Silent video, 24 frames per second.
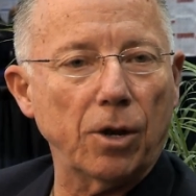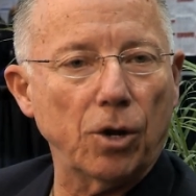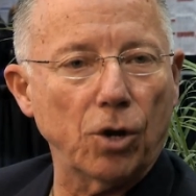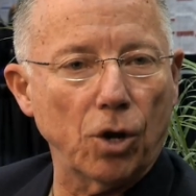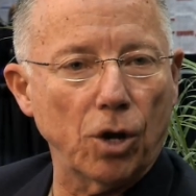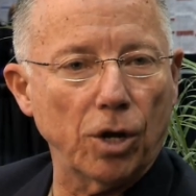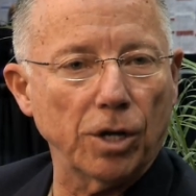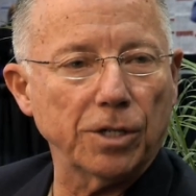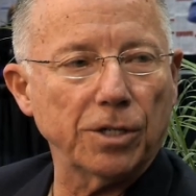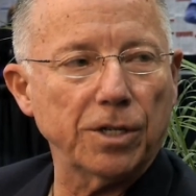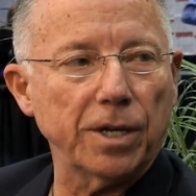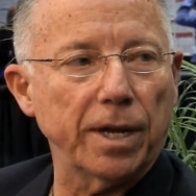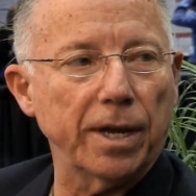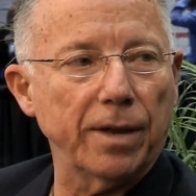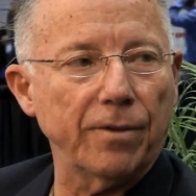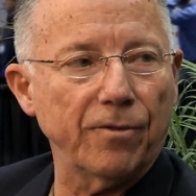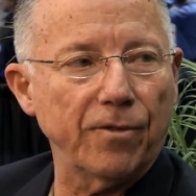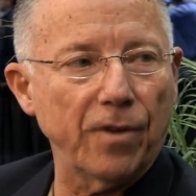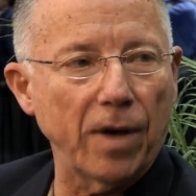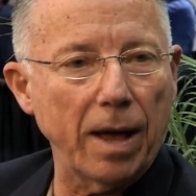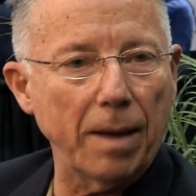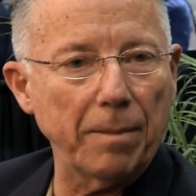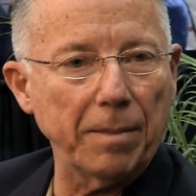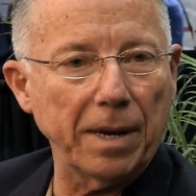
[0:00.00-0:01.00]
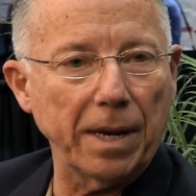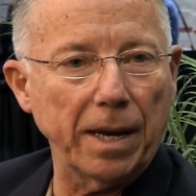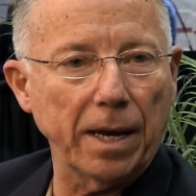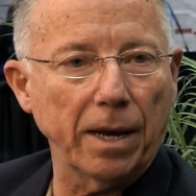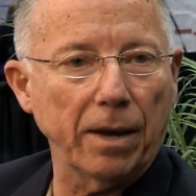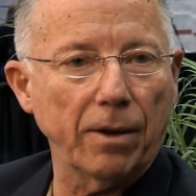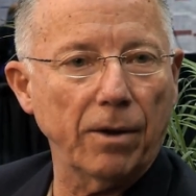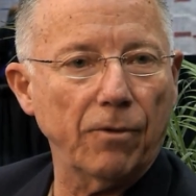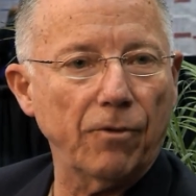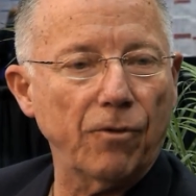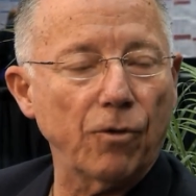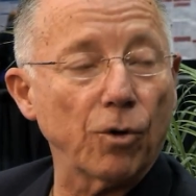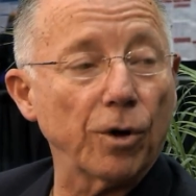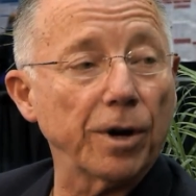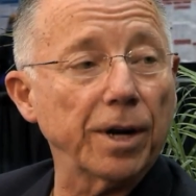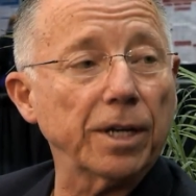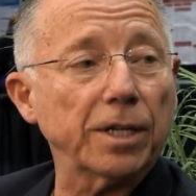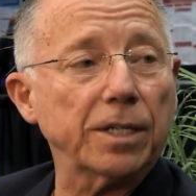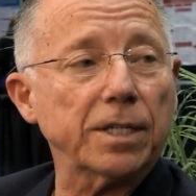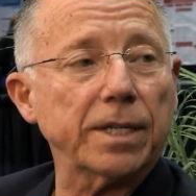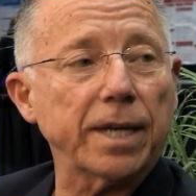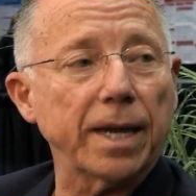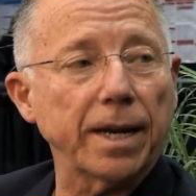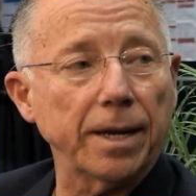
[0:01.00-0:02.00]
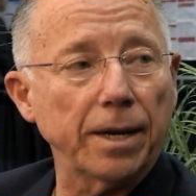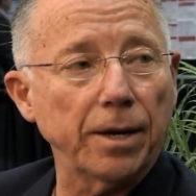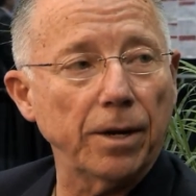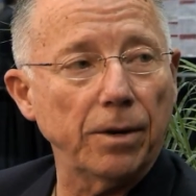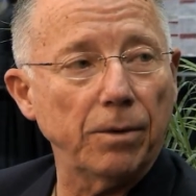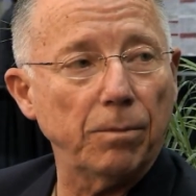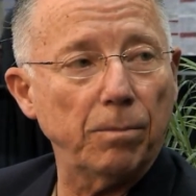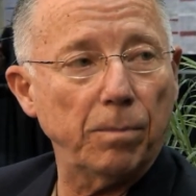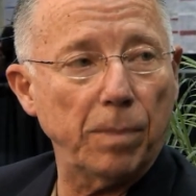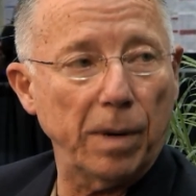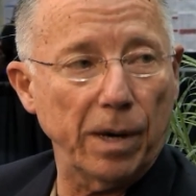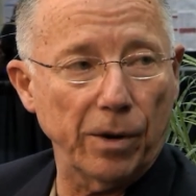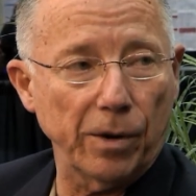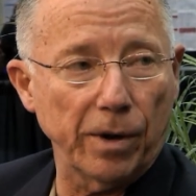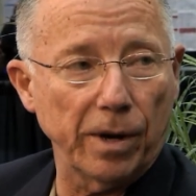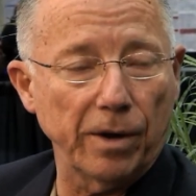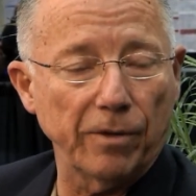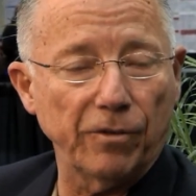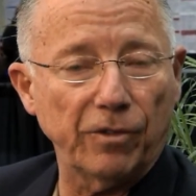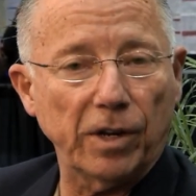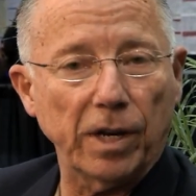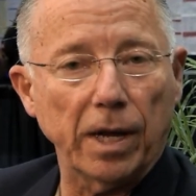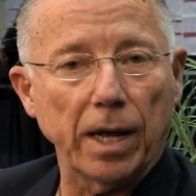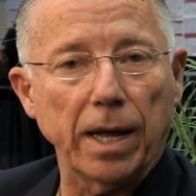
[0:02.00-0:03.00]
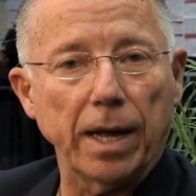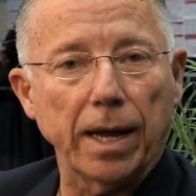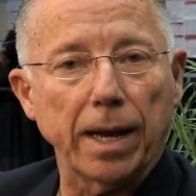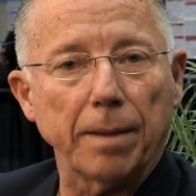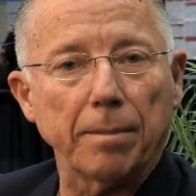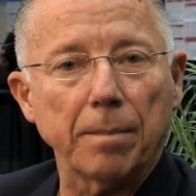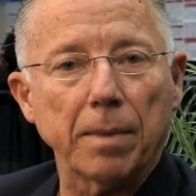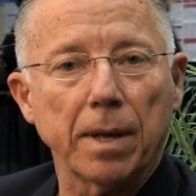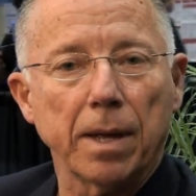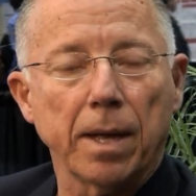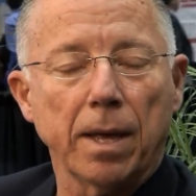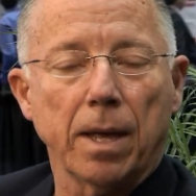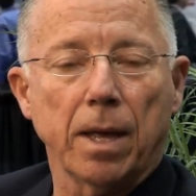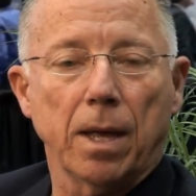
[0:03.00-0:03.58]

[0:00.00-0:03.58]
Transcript: nausea and vomiting for an extended period of time.